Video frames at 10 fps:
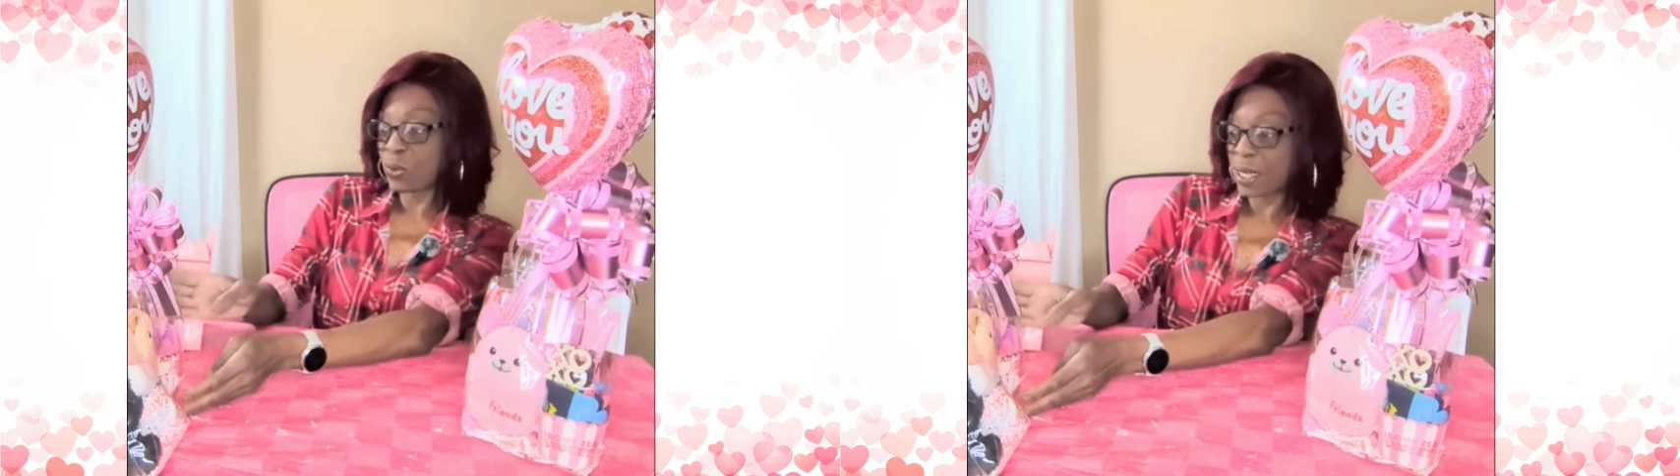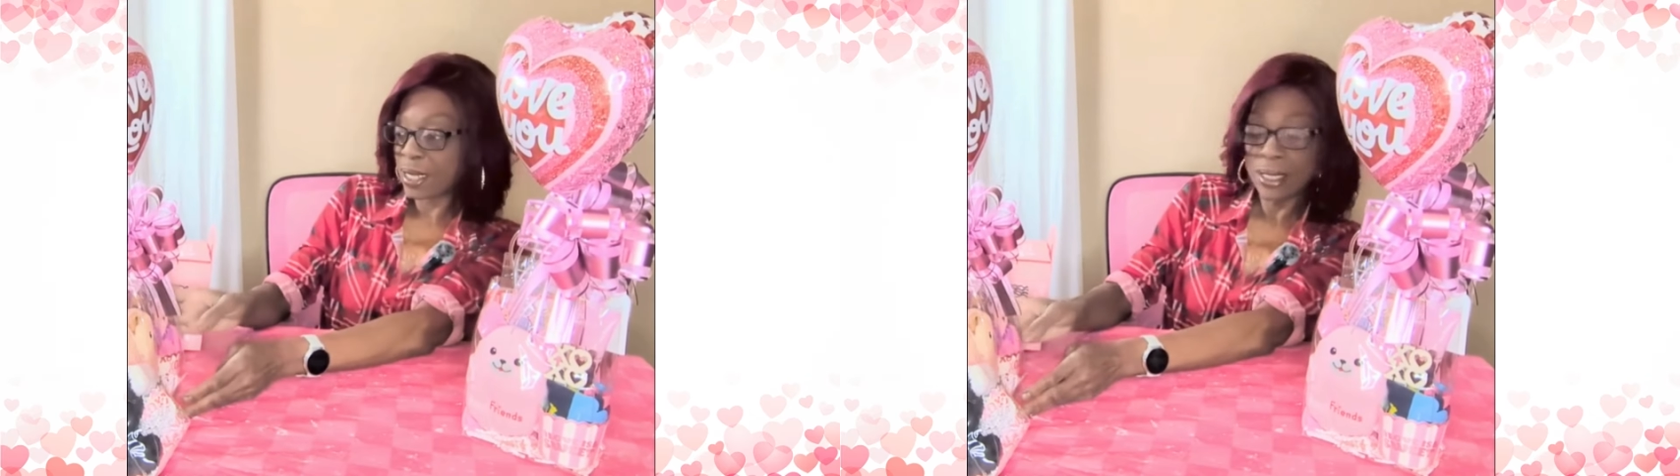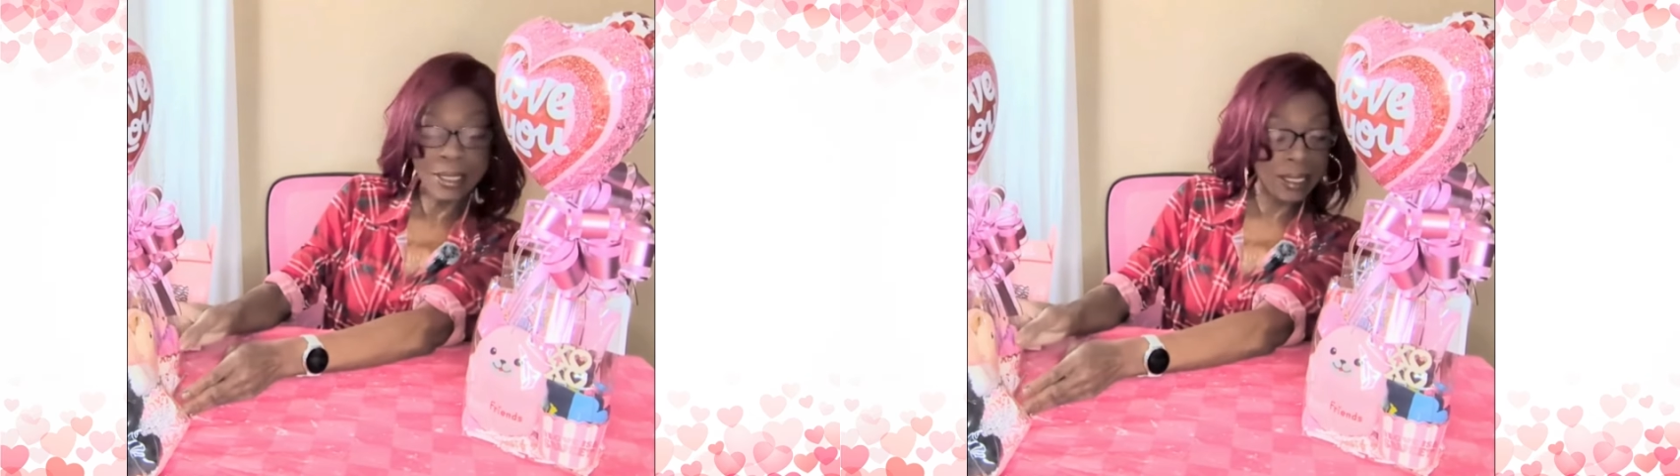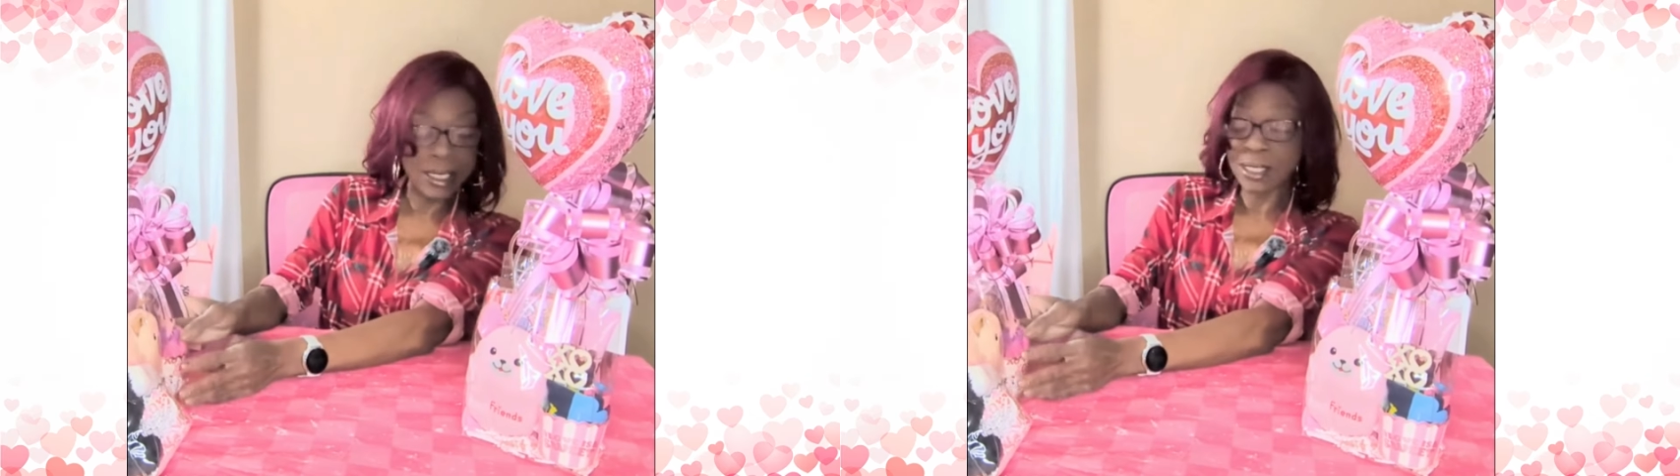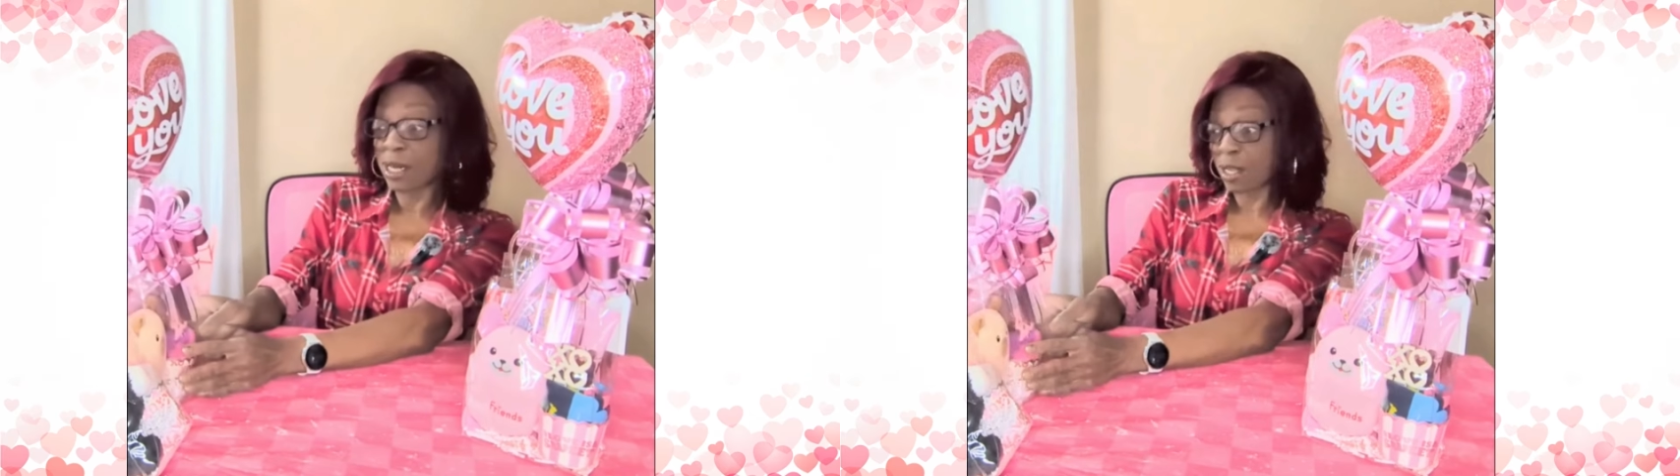So that's
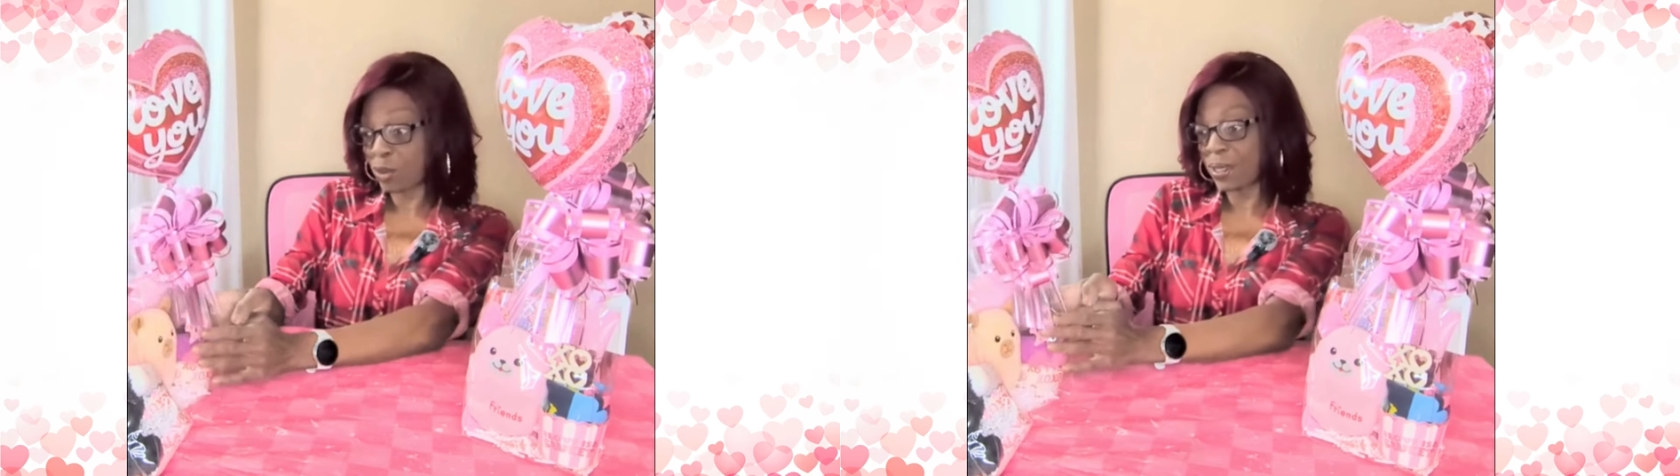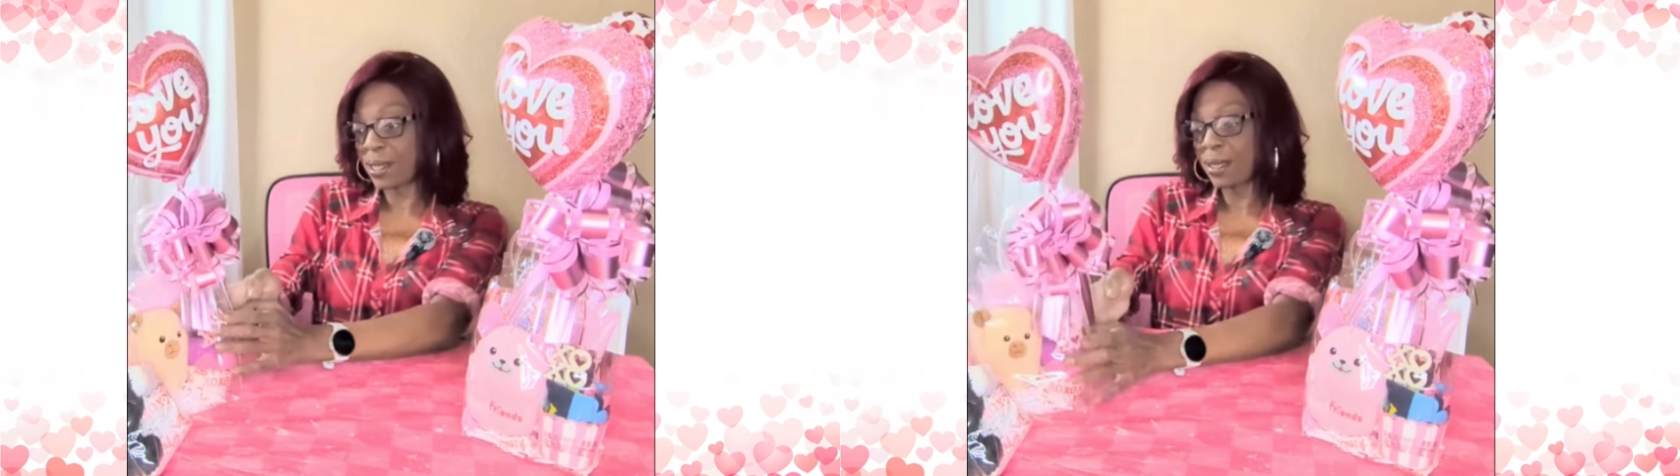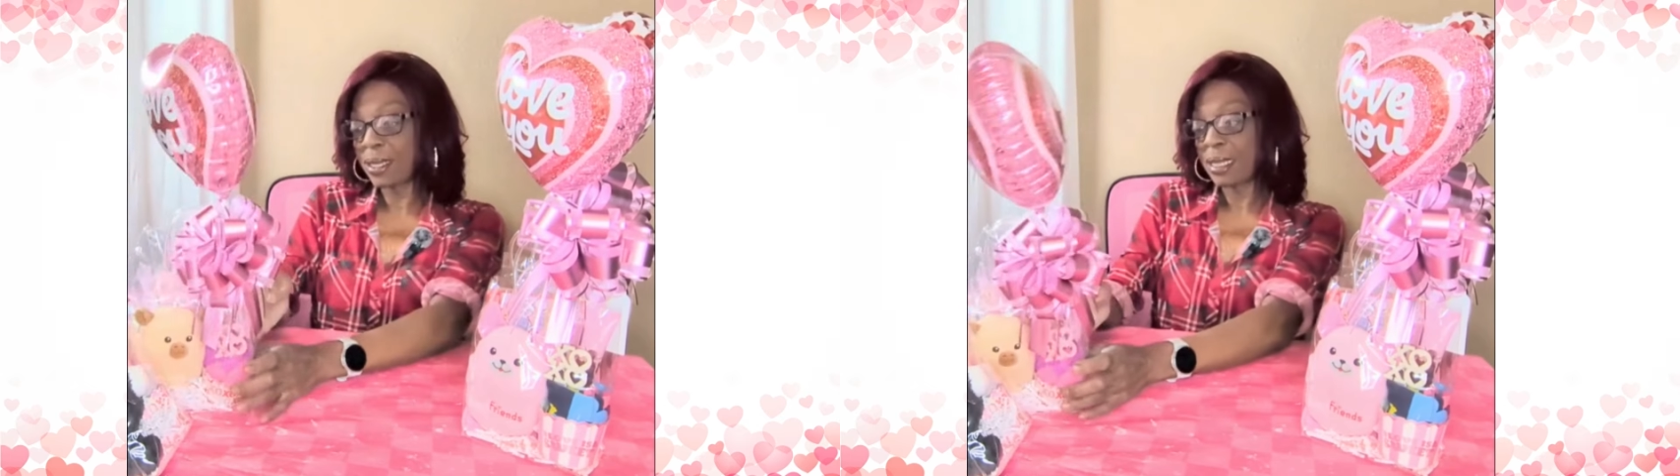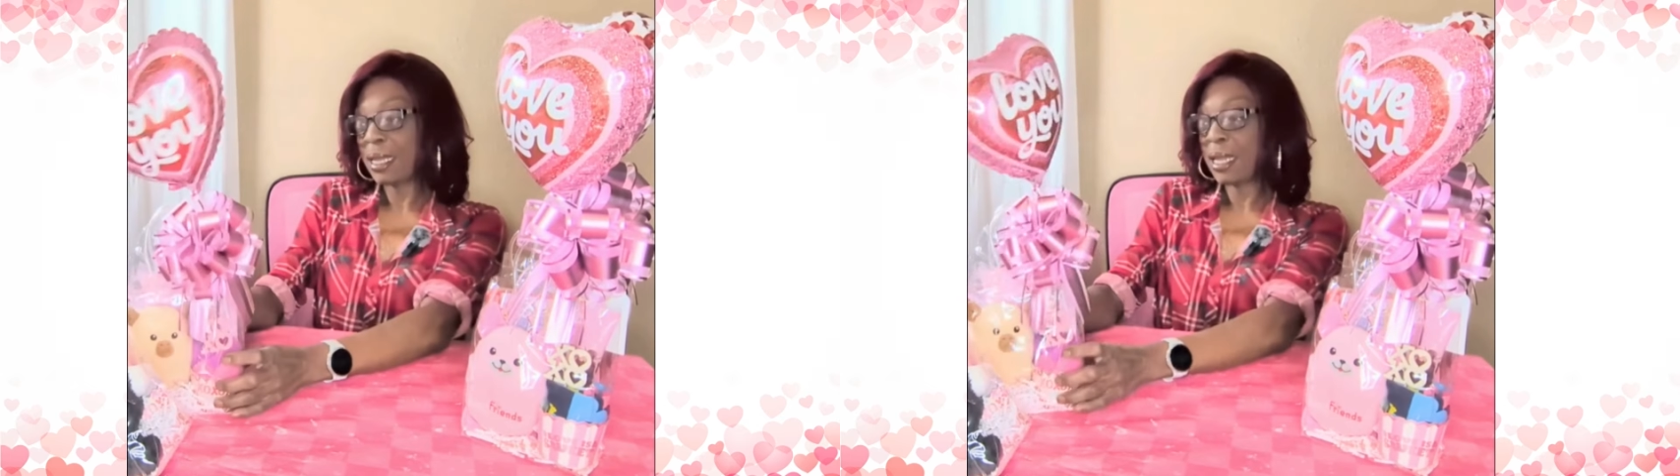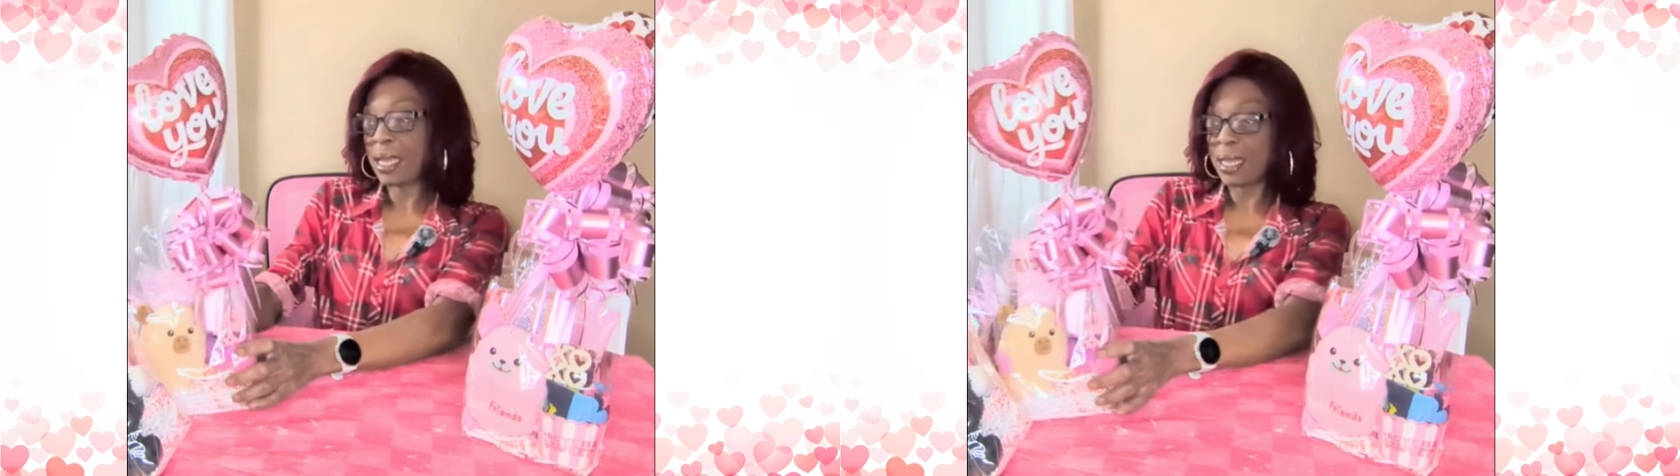one. That's another
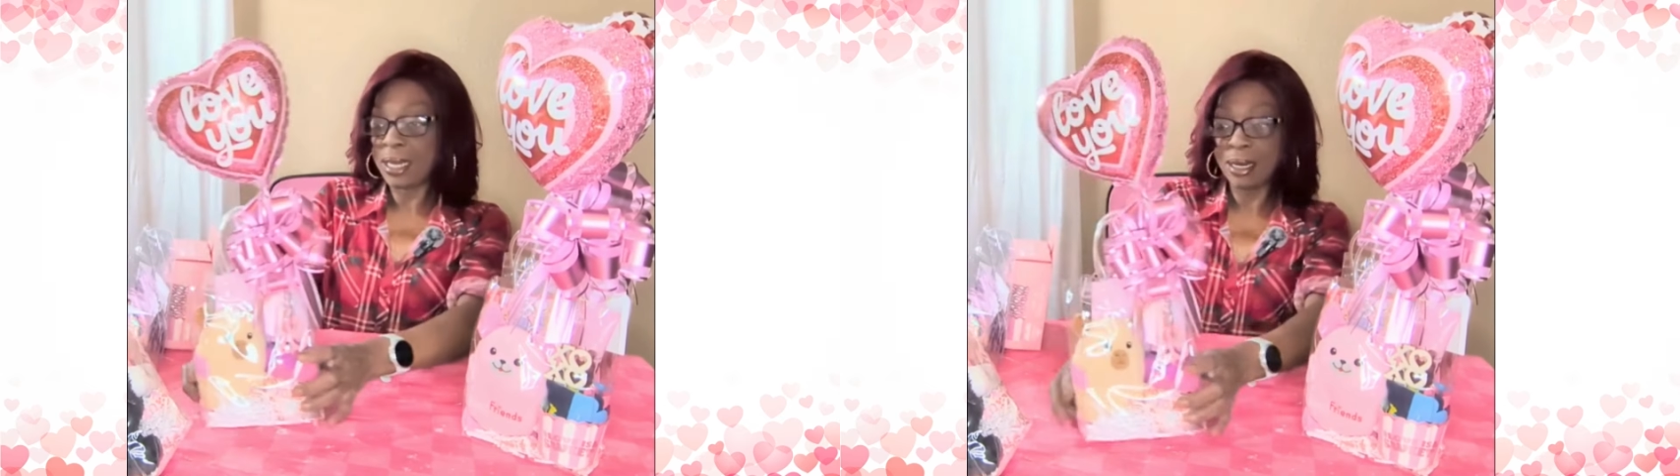one.